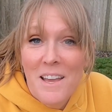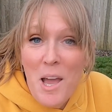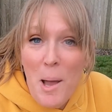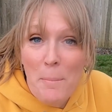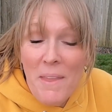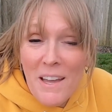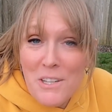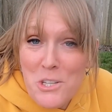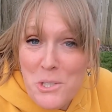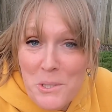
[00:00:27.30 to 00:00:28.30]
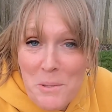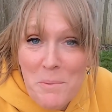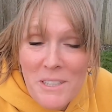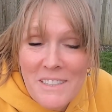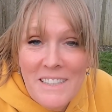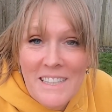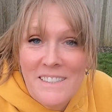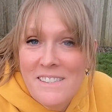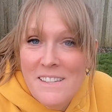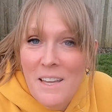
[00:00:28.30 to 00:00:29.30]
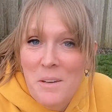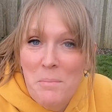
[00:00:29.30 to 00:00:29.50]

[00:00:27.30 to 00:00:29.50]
I'm not sure I'm gonna like this tent,